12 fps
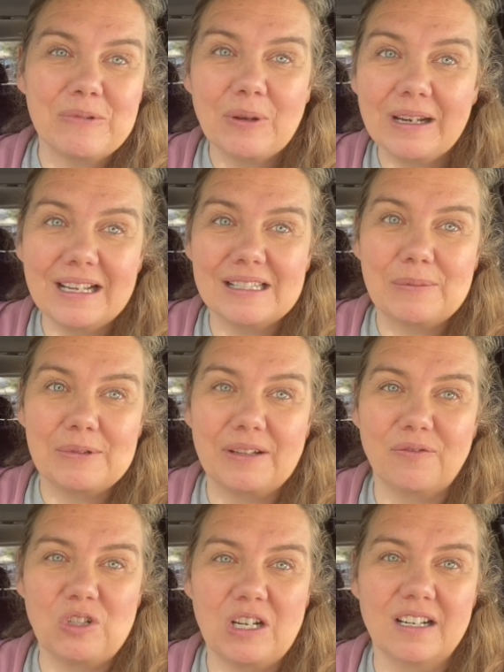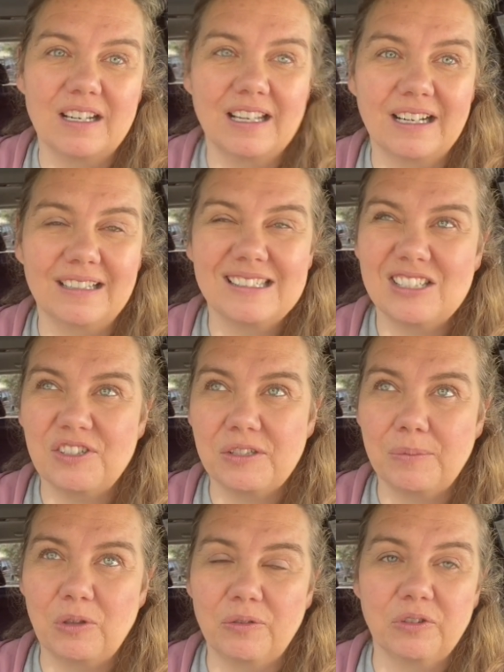so I got some stuff done, and it's just
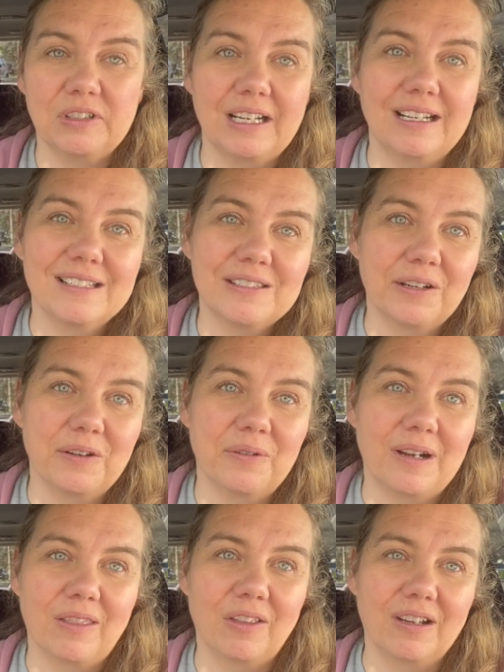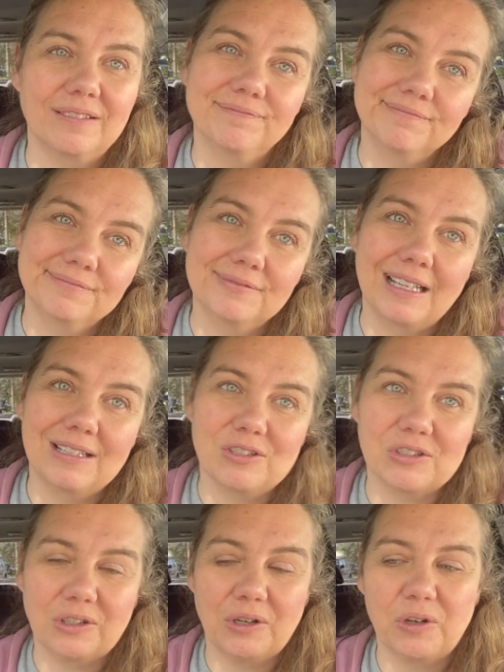a beautiful day, so I thought I'll
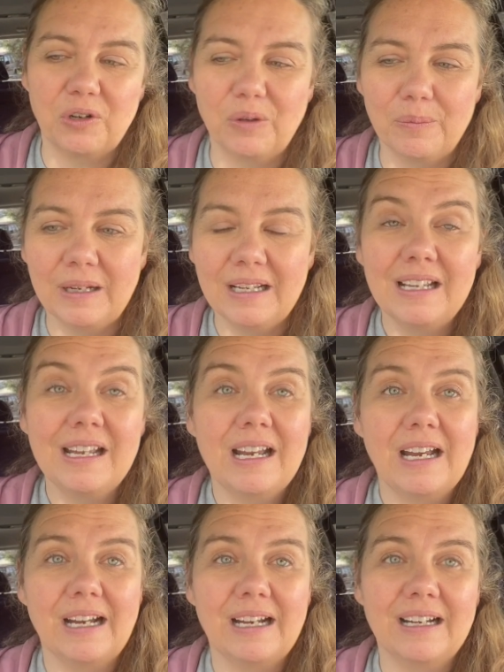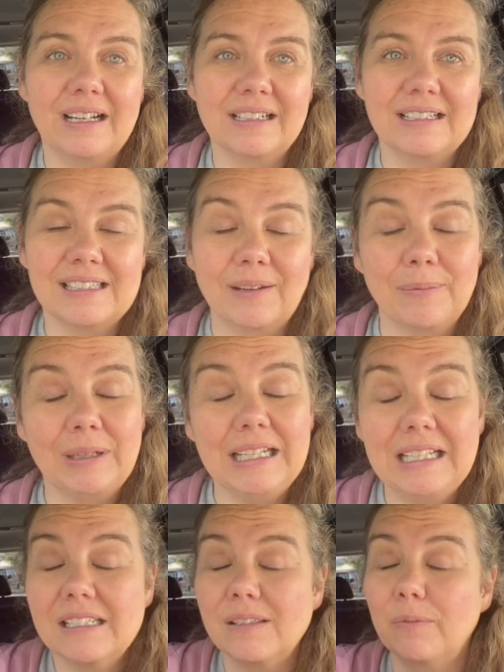just go home because I'm
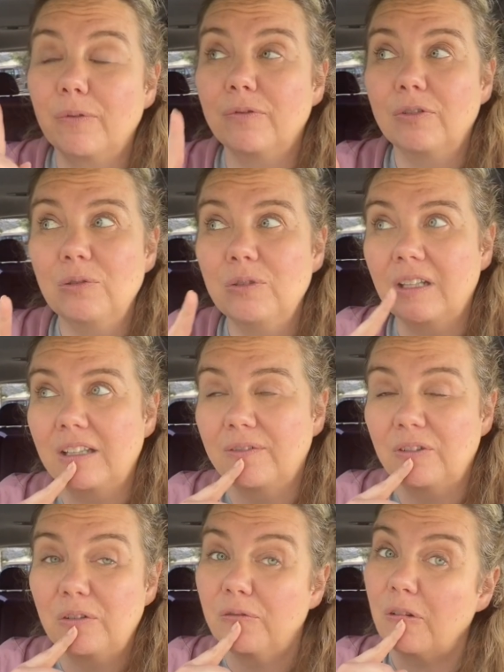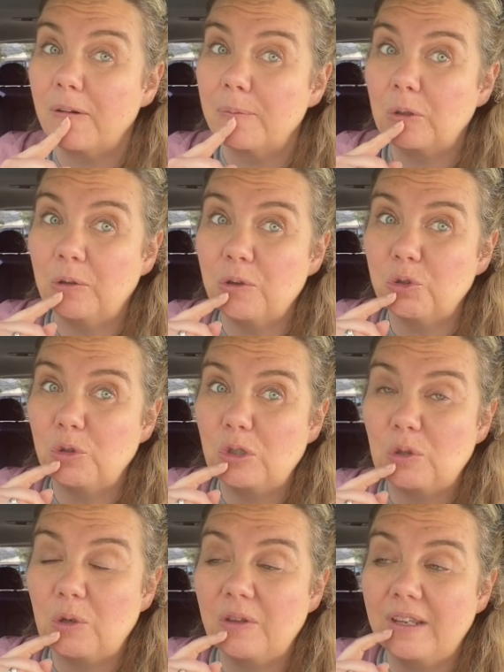getting some food delivered from the grocery
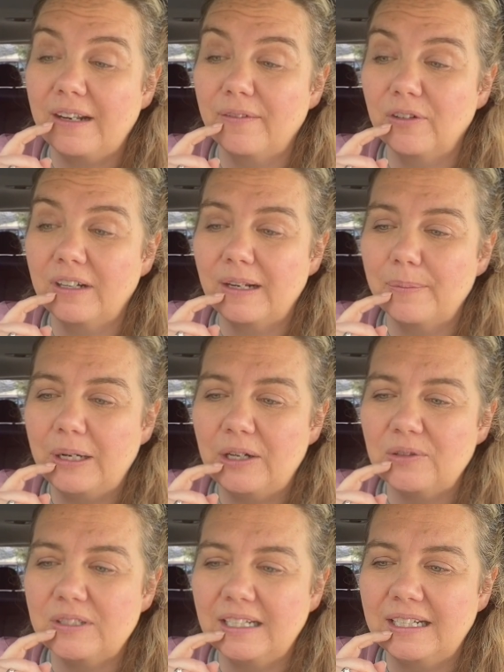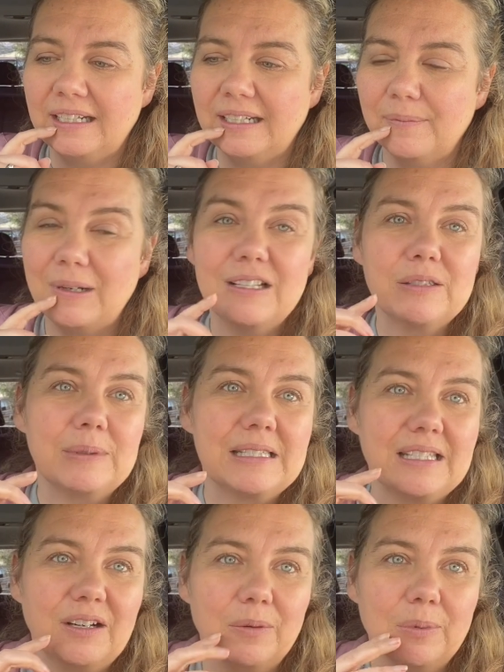store that I forgot about, and my husband's
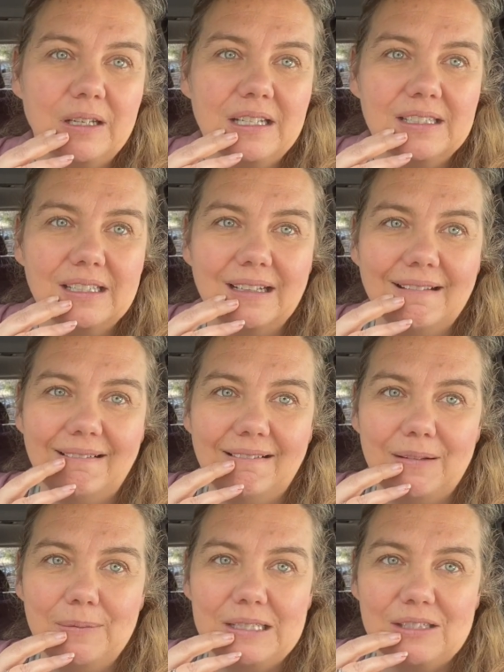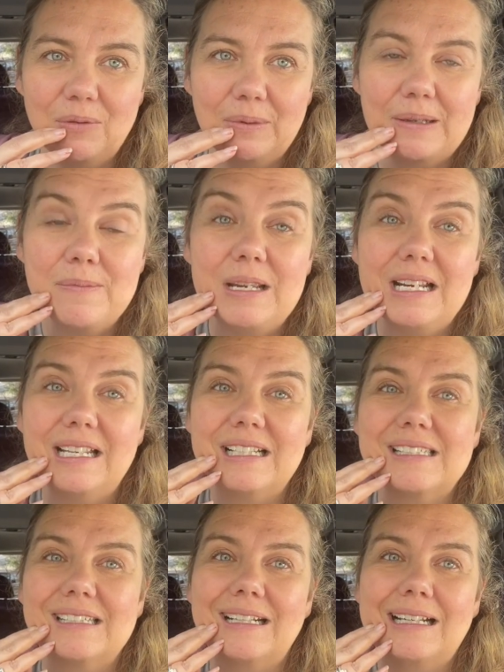there, but he's like, oh, I'm in so many
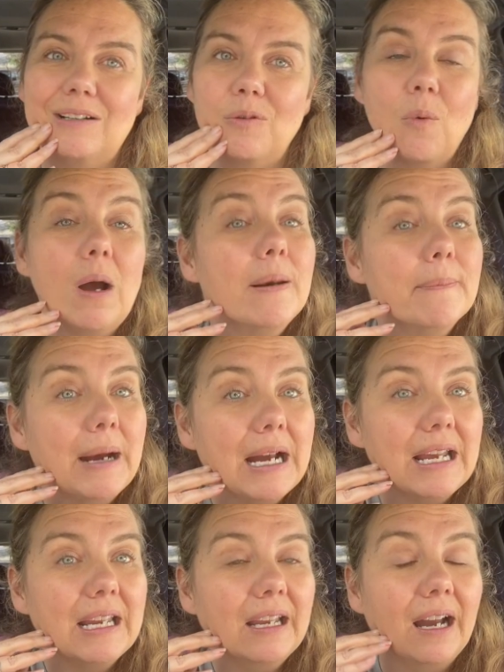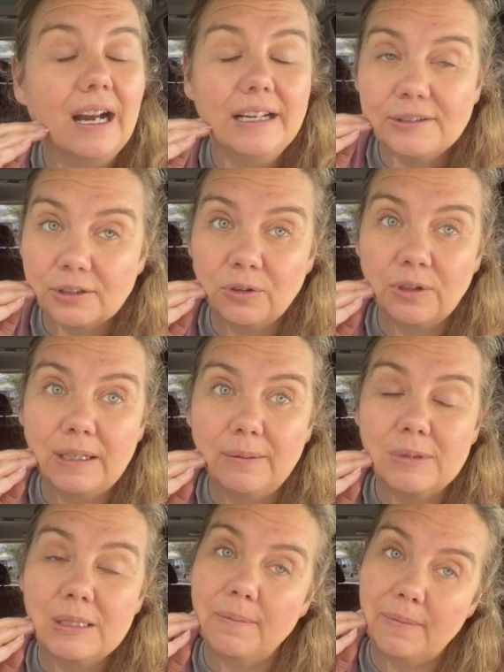meetings and I don't want my ice cream
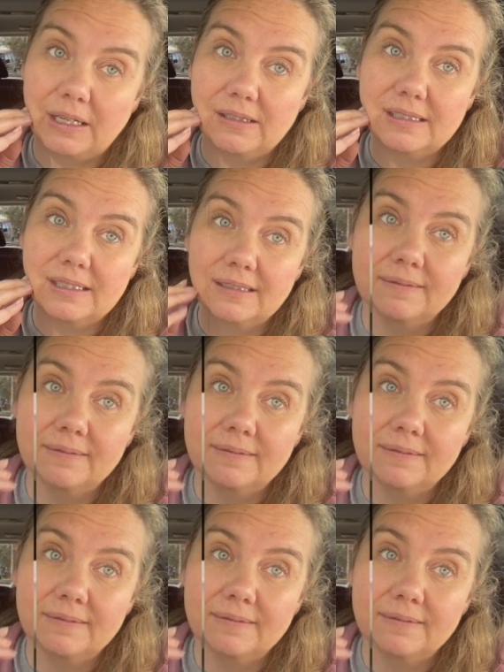to melt.